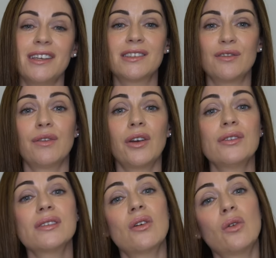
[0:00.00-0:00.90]
is to
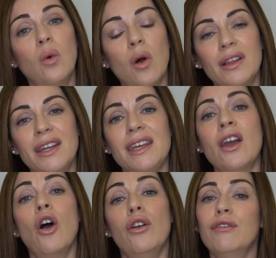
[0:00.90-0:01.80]
focus on
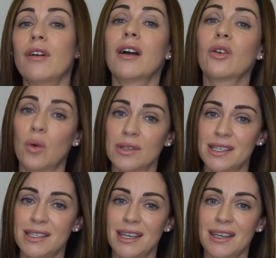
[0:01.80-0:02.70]
quality over
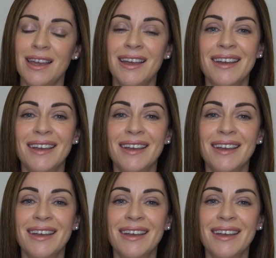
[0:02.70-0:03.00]
quantity.